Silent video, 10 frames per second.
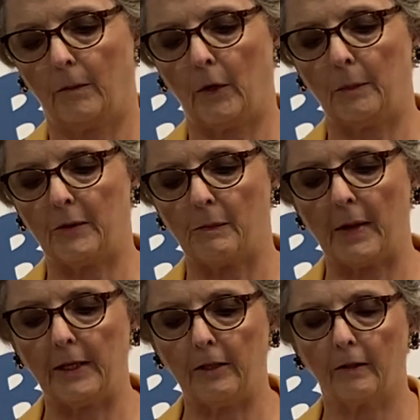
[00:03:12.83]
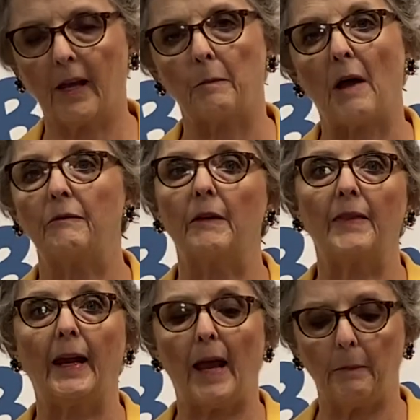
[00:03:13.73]
Oops, my needle came off. If
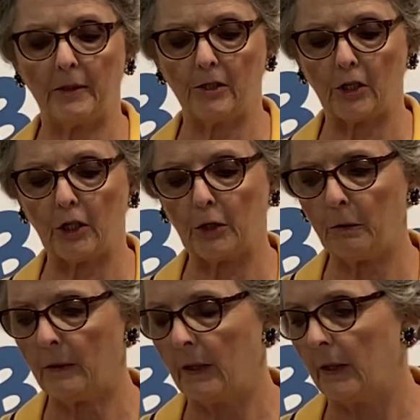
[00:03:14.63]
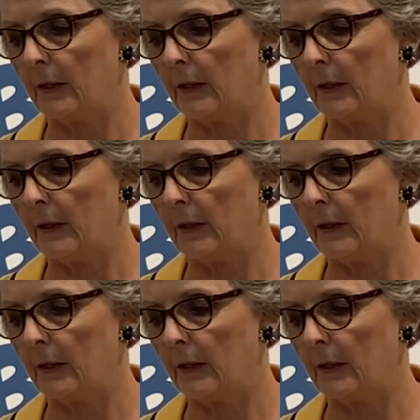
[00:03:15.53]
that happens to you,